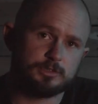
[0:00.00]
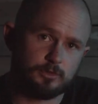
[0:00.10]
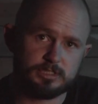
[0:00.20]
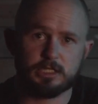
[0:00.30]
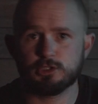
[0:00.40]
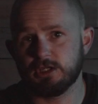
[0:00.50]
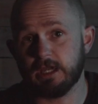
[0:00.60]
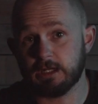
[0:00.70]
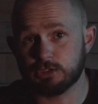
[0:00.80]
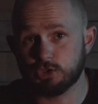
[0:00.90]
So essentially you're
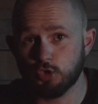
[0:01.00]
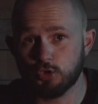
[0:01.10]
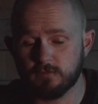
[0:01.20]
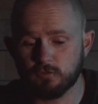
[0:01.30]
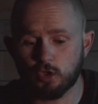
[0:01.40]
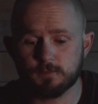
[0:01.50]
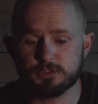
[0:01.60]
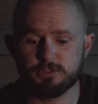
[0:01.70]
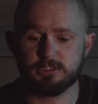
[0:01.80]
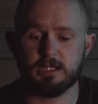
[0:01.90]
getting 2 different
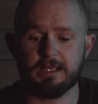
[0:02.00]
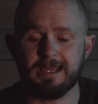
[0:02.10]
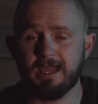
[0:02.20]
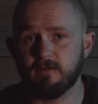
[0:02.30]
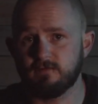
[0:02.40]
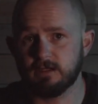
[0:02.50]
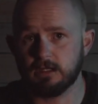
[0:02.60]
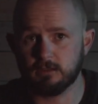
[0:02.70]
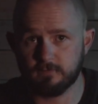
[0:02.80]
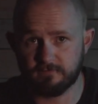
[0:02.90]
options. You're getting a
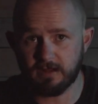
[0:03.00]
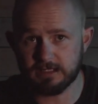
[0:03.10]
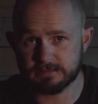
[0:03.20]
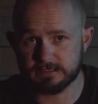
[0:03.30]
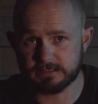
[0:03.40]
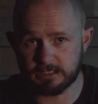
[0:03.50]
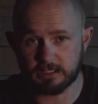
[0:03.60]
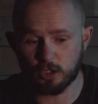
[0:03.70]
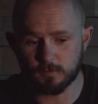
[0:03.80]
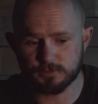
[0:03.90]
heavier, faster
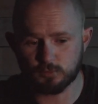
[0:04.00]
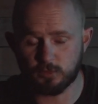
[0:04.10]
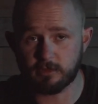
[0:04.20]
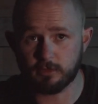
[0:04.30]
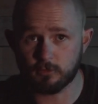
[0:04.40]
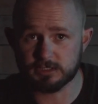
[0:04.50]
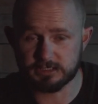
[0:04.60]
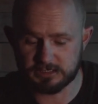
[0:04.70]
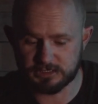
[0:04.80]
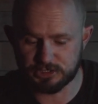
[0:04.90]
sinking option with your
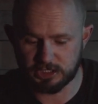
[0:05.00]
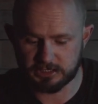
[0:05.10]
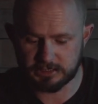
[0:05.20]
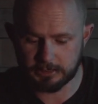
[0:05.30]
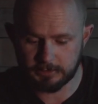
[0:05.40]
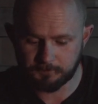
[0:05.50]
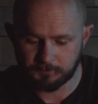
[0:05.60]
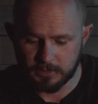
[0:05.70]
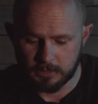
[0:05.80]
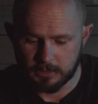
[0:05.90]
360 GT,
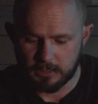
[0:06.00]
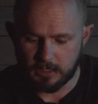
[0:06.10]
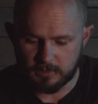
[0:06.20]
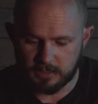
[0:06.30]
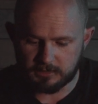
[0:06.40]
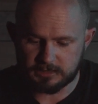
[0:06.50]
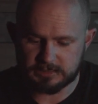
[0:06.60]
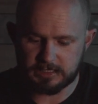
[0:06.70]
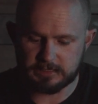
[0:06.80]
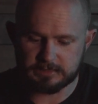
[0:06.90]
and then your
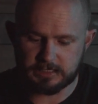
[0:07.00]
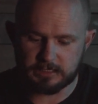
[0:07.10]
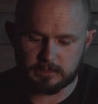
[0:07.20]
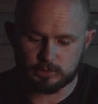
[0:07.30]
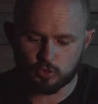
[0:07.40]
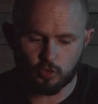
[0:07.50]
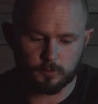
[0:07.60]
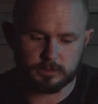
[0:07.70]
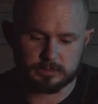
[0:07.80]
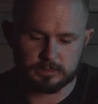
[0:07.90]
TT
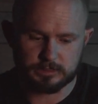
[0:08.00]
tournament